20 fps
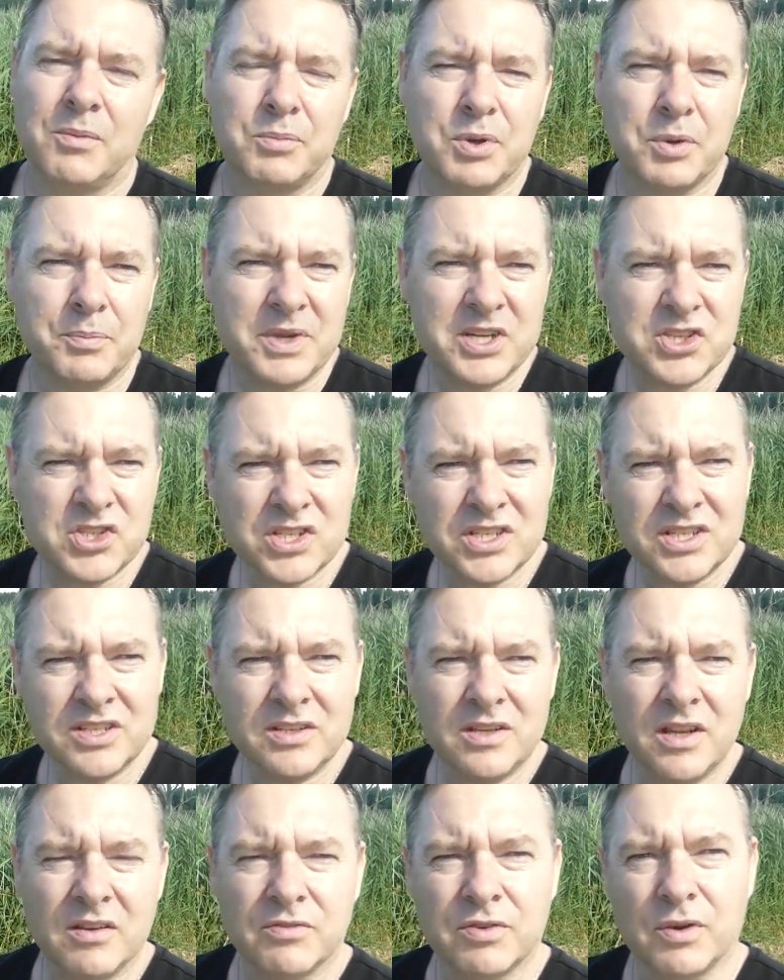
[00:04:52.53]

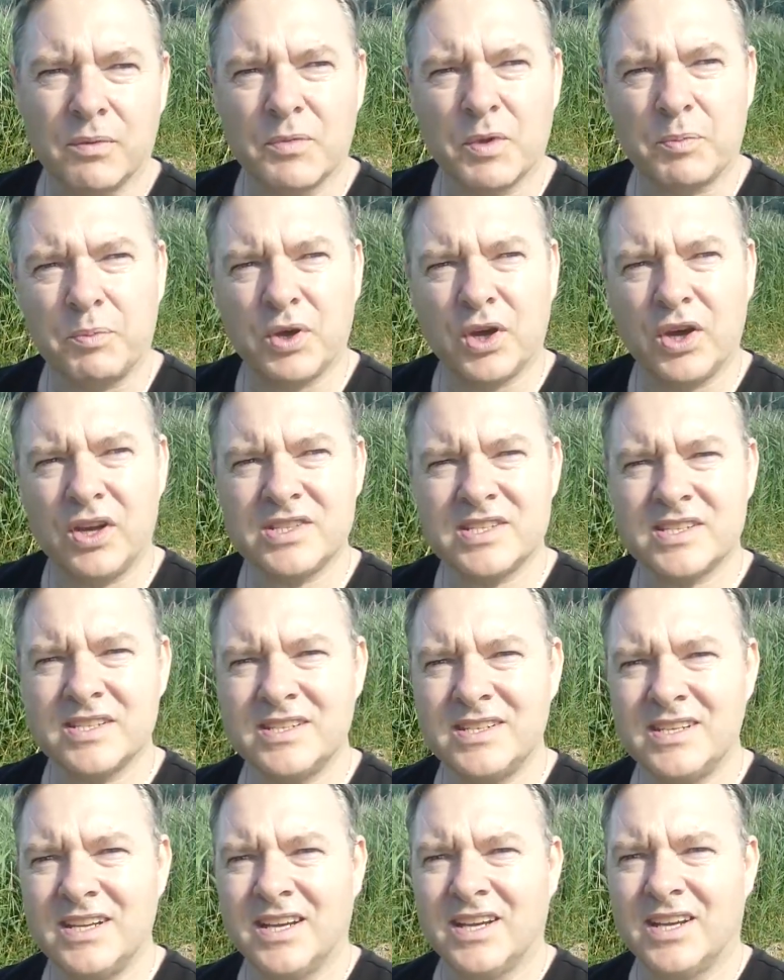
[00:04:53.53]
permission from the
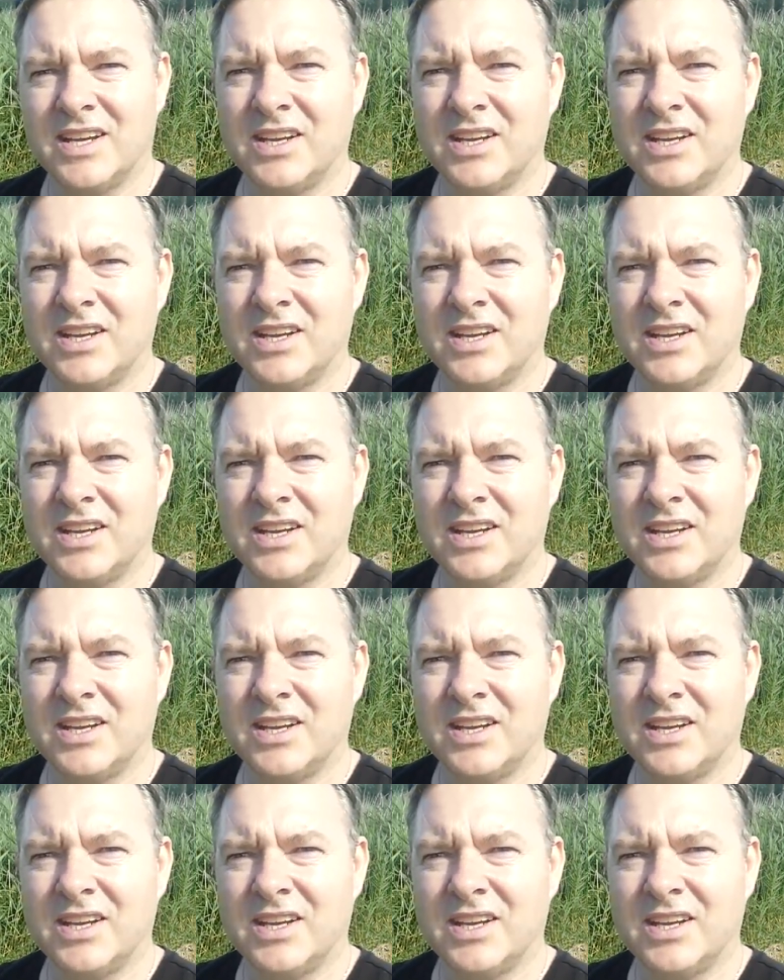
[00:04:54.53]
person